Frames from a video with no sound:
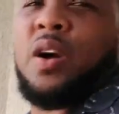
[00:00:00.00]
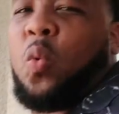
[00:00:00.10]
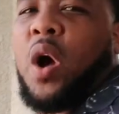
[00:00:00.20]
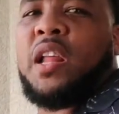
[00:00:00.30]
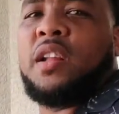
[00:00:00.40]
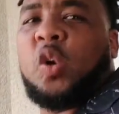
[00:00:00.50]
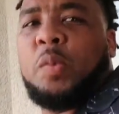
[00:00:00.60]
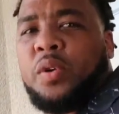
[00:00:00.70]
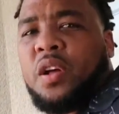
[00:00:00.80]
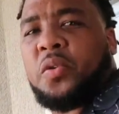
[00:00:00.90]
a while
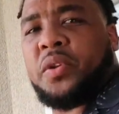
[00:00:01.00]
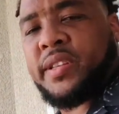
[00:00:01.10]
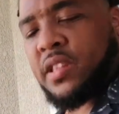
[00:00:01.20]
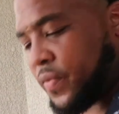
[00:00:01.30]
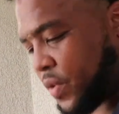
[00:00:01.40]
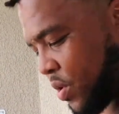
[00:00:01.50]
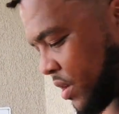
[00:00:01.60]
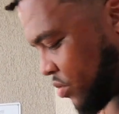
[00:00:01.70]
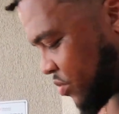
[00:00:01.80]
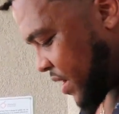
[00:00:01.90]
ago, but with all this stuff
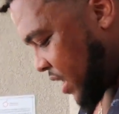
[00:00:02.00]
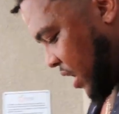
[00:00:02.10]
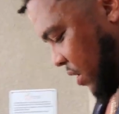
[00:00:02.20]
going on, man,